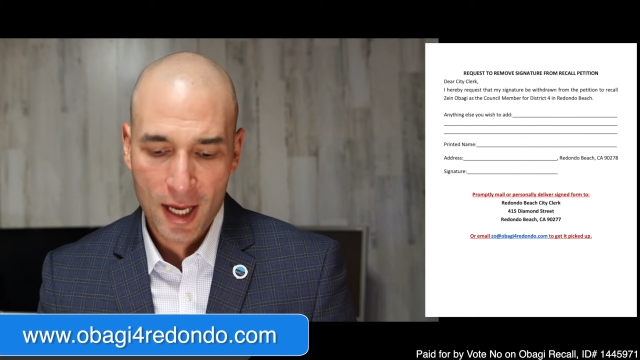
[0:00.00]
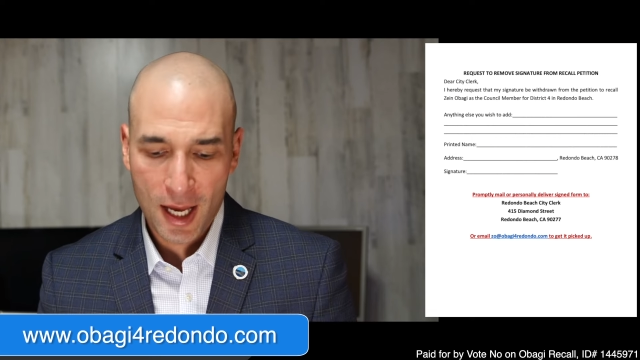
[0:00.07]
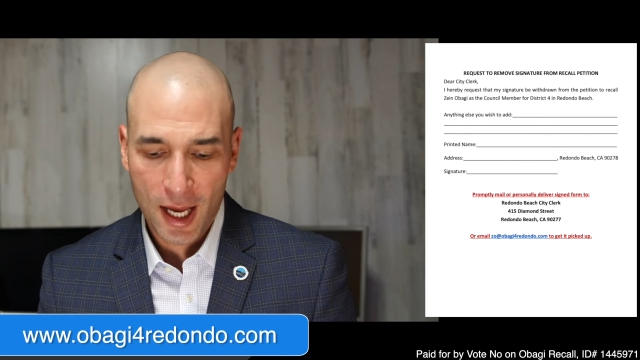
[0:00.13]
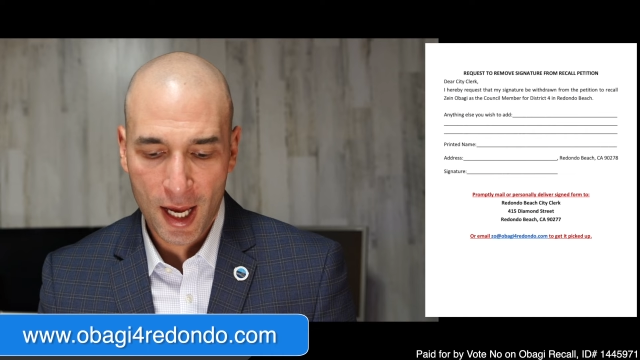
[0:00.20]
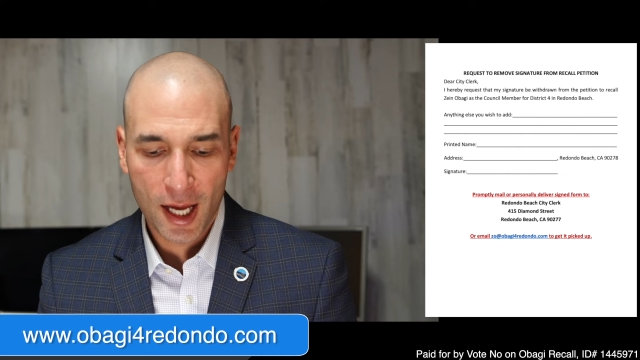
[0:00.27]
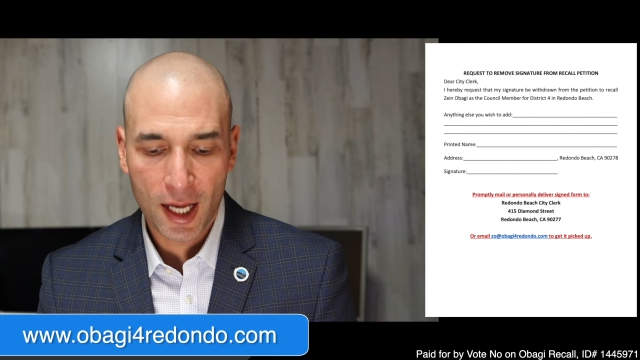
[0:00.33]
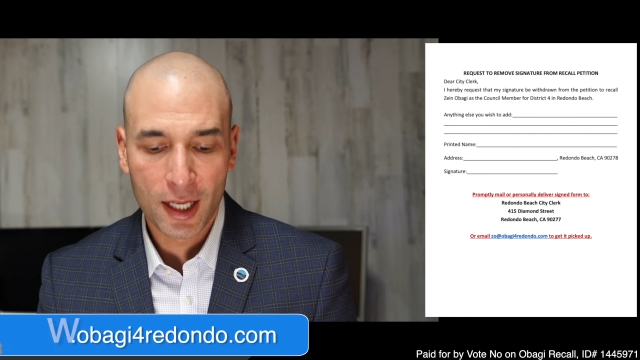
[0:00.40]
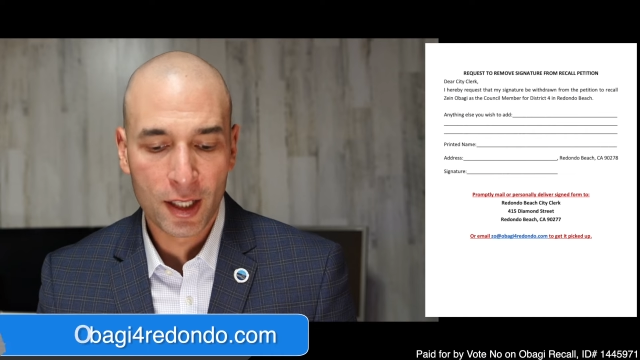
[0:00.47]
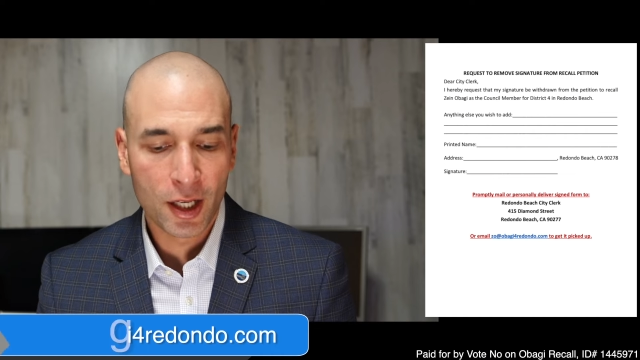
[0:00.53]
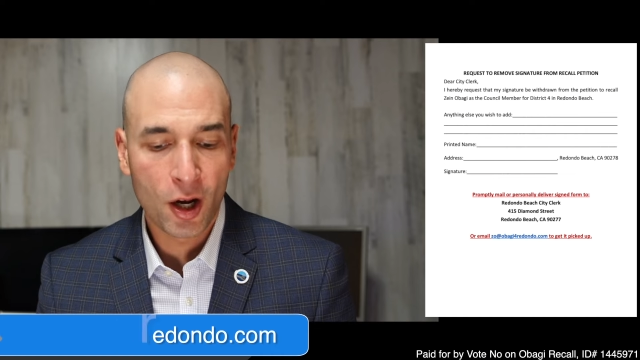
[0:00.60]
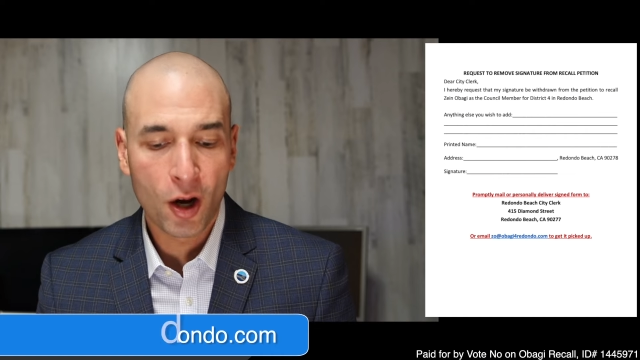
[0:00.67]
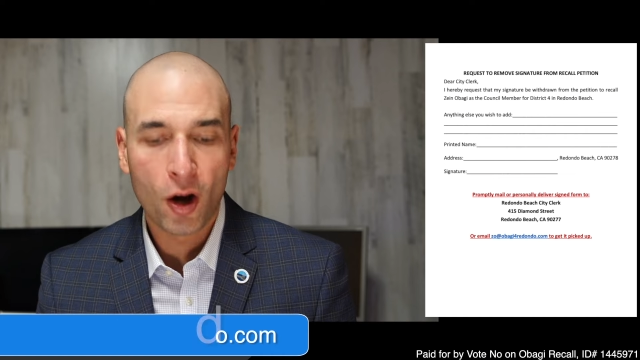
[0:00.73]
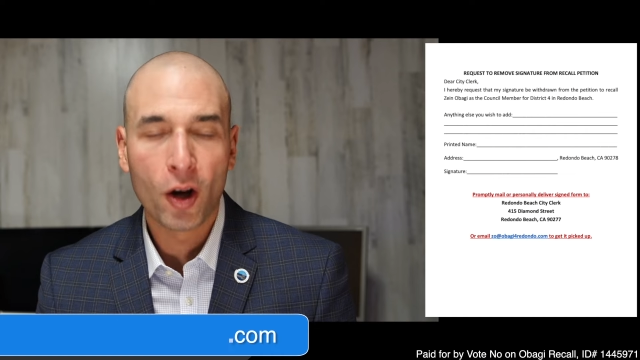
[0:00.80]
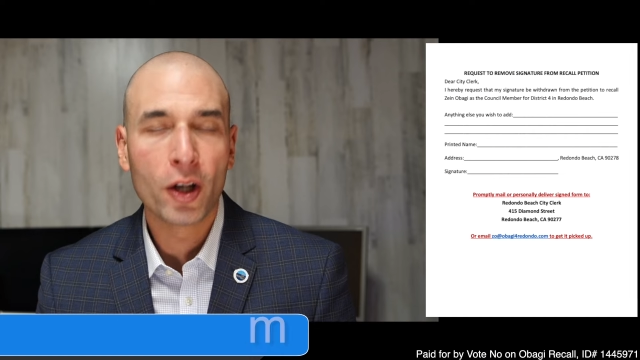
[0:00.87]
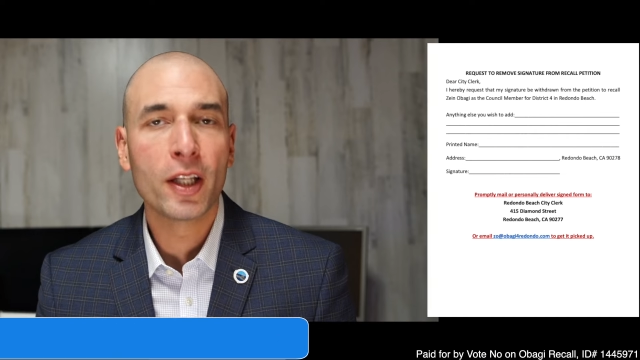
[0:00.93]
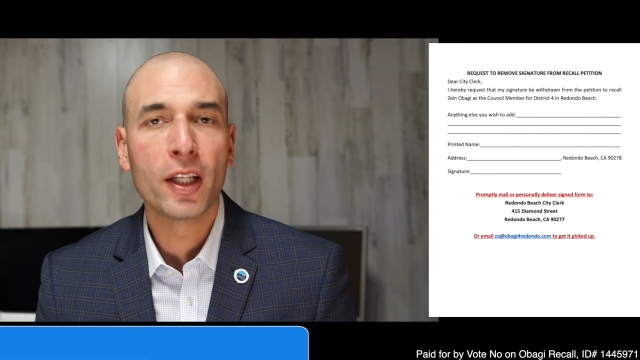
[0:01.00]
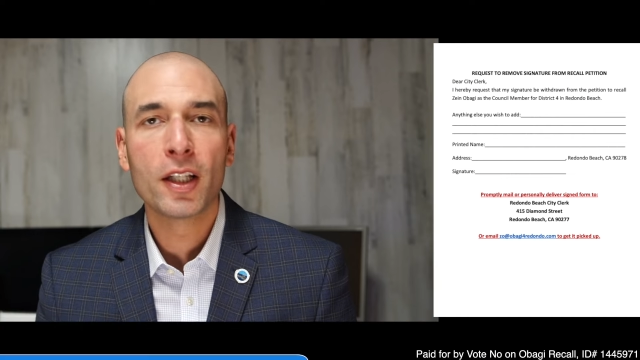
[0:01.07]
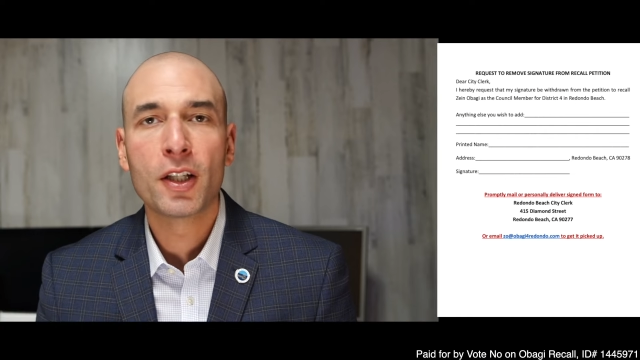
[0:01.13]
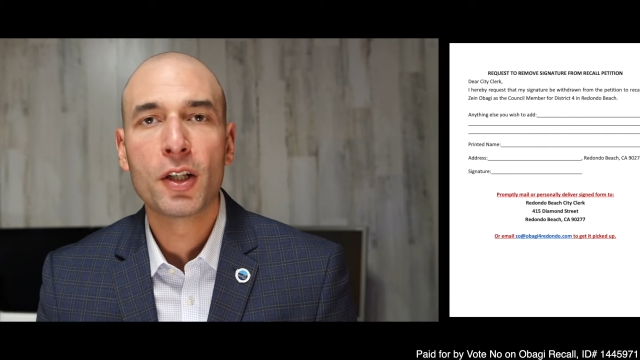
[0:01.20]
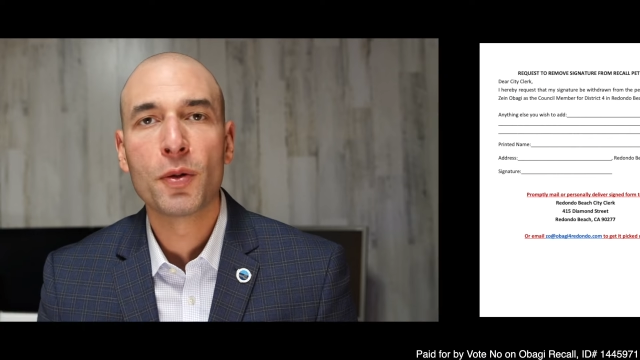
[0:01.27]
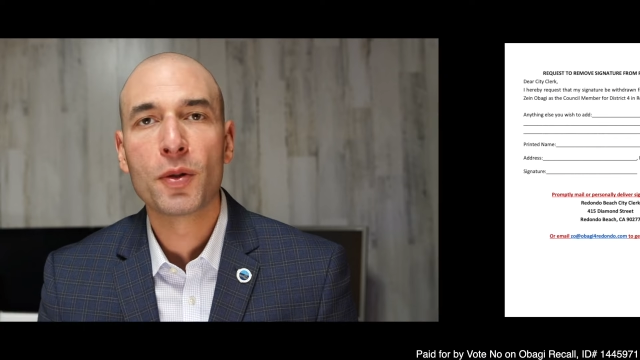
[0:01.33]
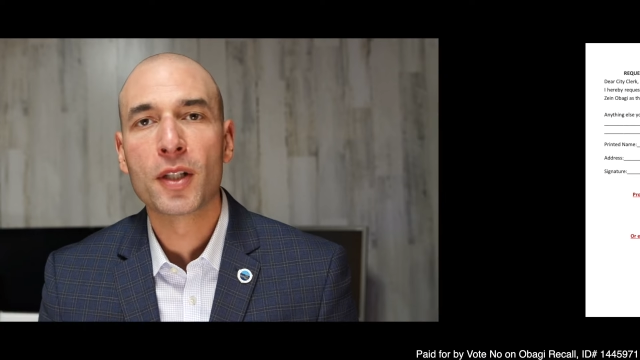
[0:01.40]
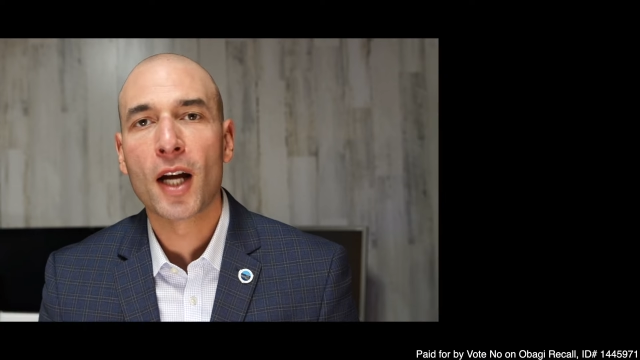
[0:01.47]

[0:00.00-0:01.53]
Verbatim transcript: And all you need to do is